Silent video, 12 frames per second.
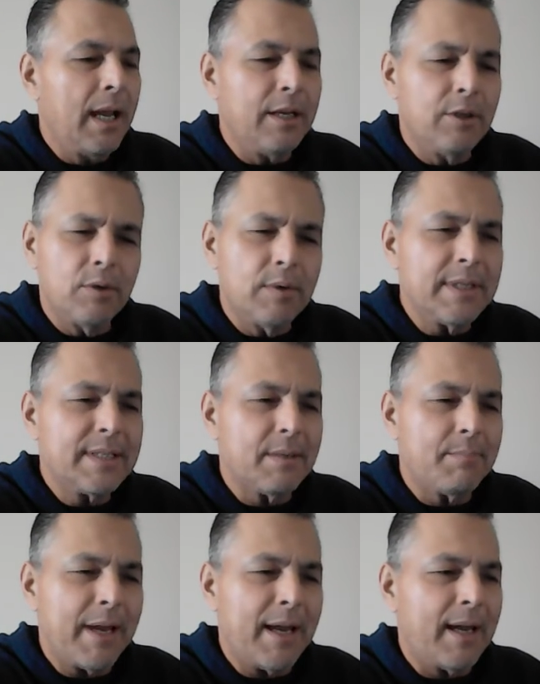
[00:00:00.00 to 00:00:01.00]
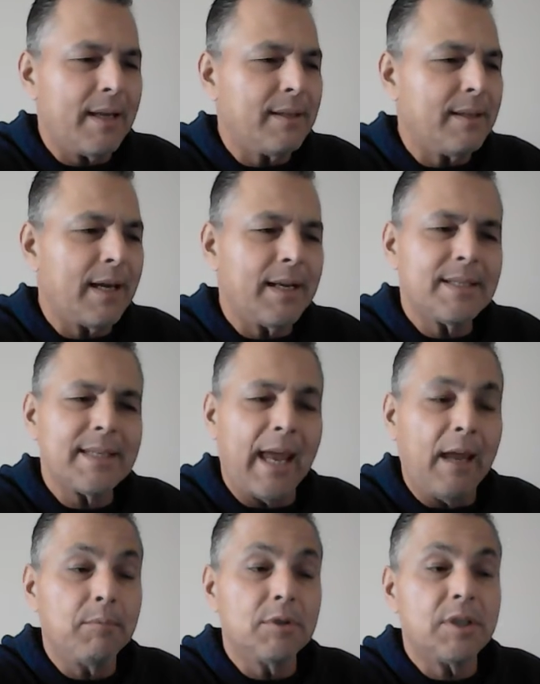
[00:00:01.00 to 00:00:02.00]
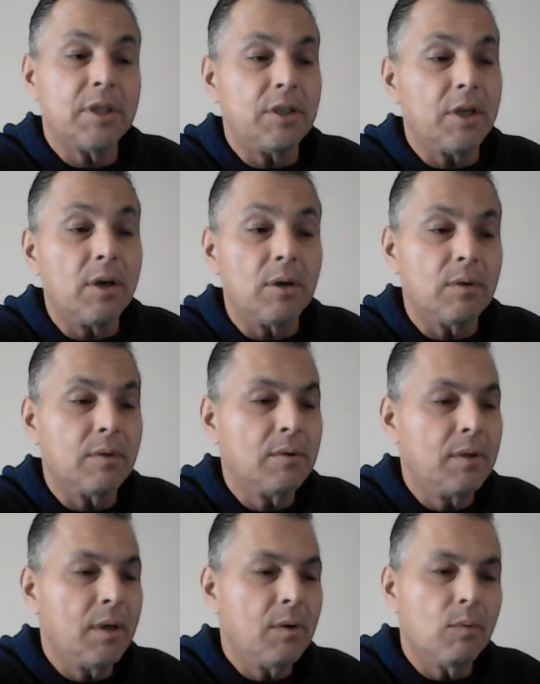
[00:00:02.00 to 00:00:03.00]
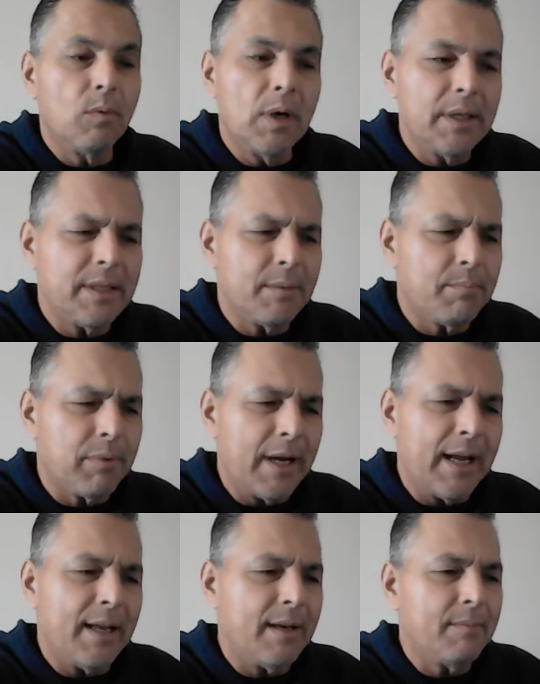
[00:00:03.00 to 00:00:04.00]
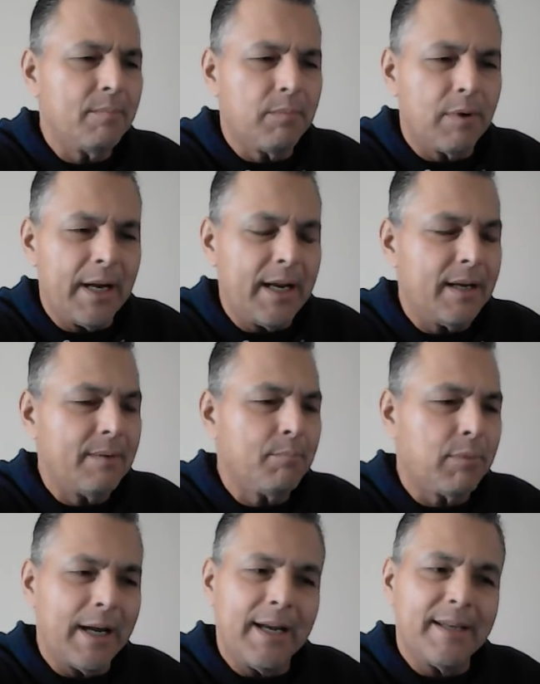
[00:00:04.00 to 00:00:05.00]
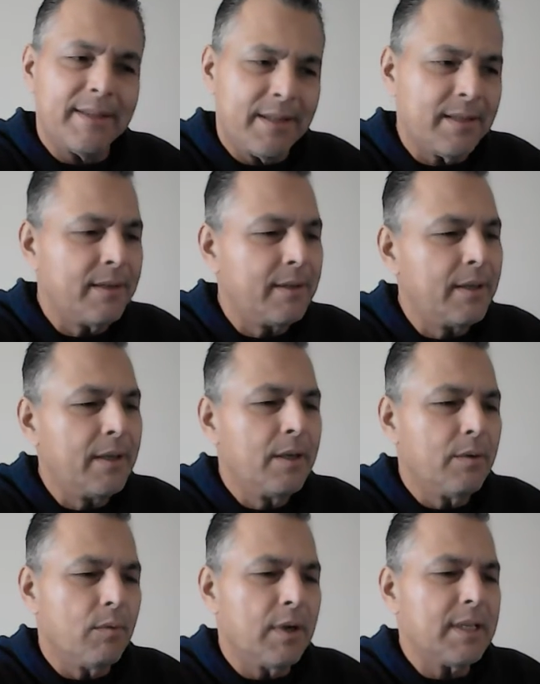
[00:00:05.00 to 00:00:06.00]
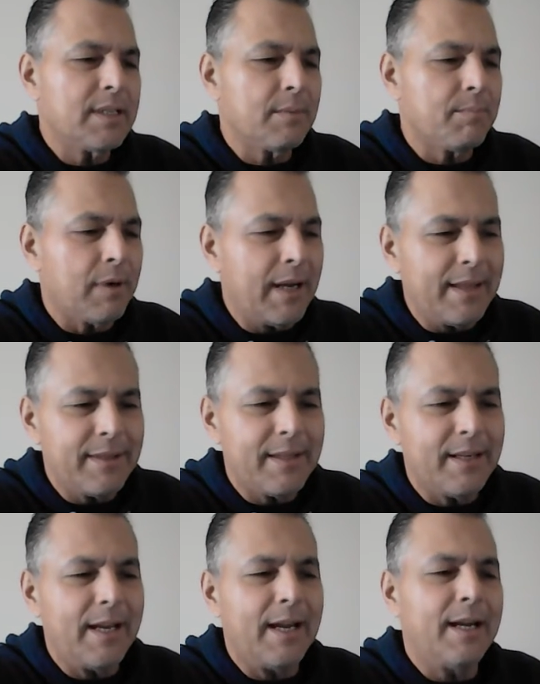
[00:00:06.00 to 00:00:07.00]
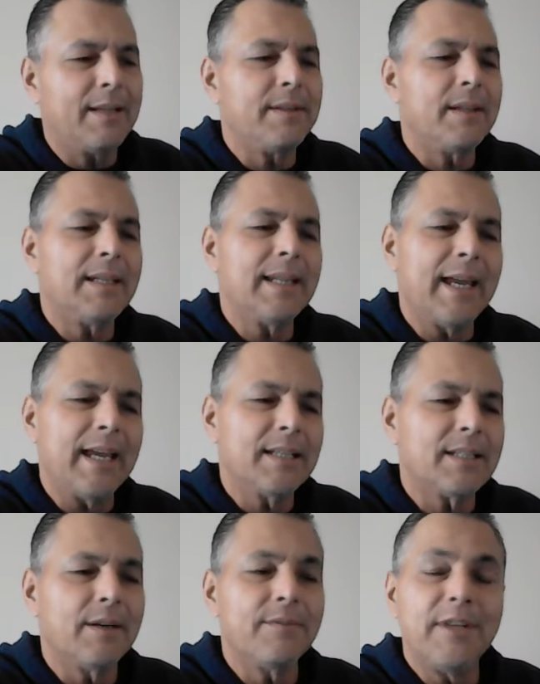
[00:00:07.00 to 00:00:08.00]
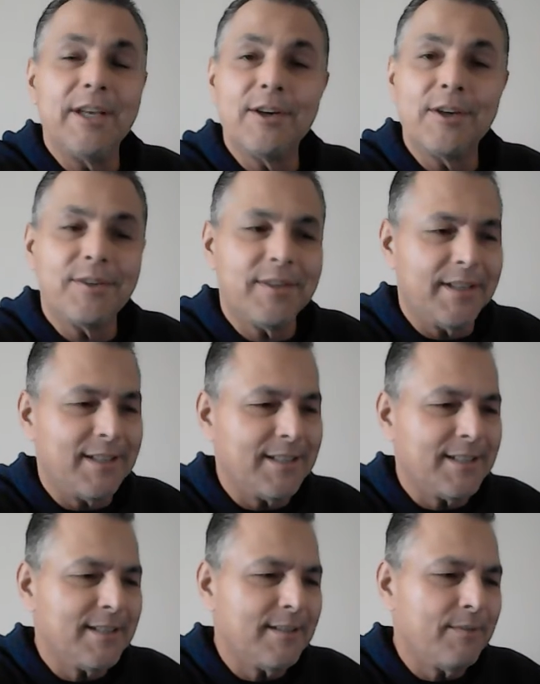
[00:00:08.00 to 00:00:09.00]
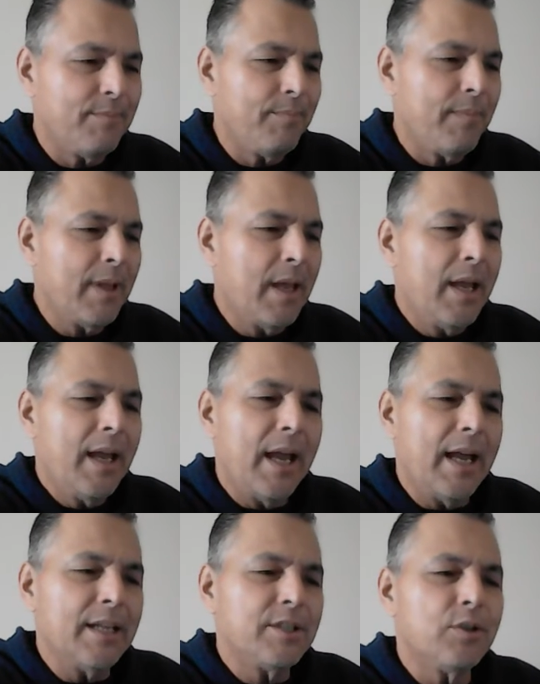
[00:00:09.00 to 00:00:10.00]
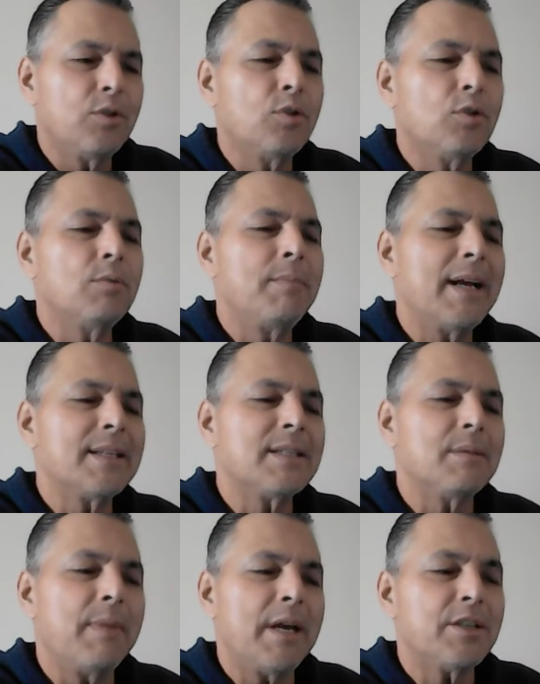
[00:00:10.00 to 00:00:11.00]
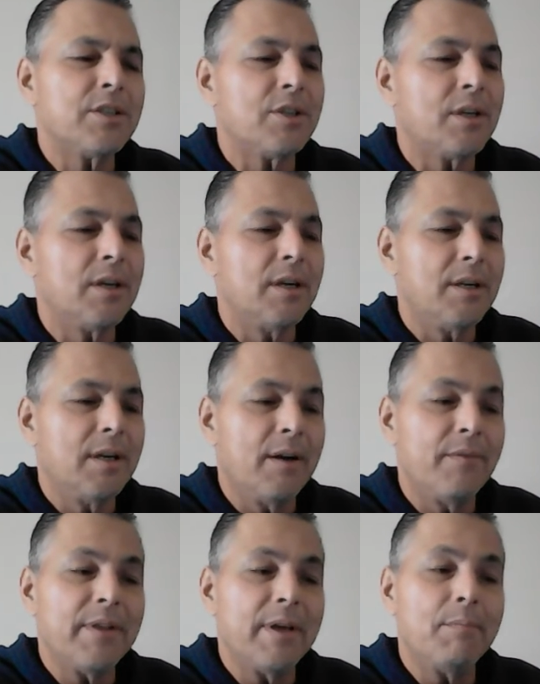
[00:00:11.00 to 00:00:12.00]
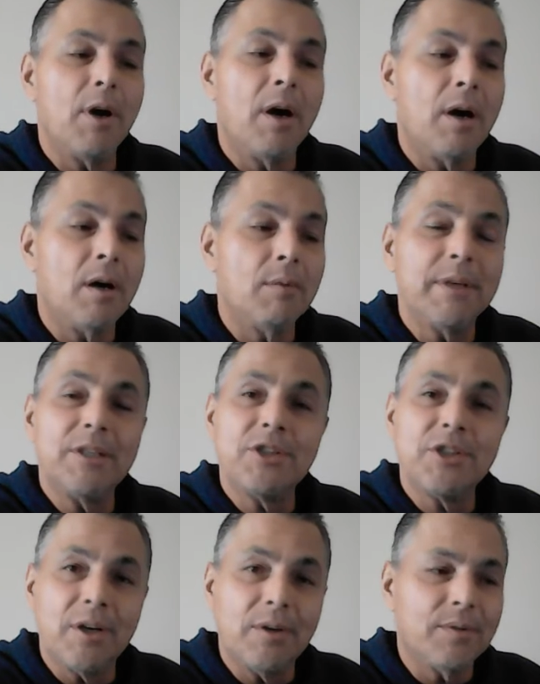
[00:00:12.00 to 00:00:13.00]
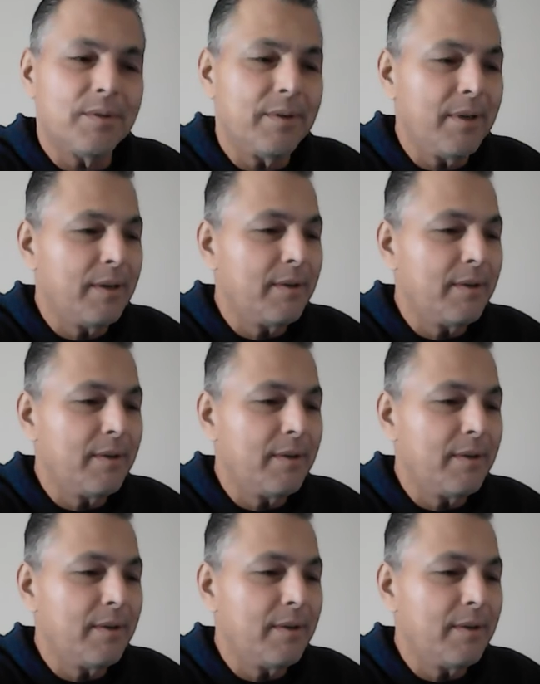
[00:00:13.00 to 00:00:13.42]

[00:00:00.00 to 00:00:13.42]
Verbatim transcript: And who is the man that is able to know what the bread, bread breadeth, what is the breadth and the length of the earth is, and to whom has the measure of them all been shown?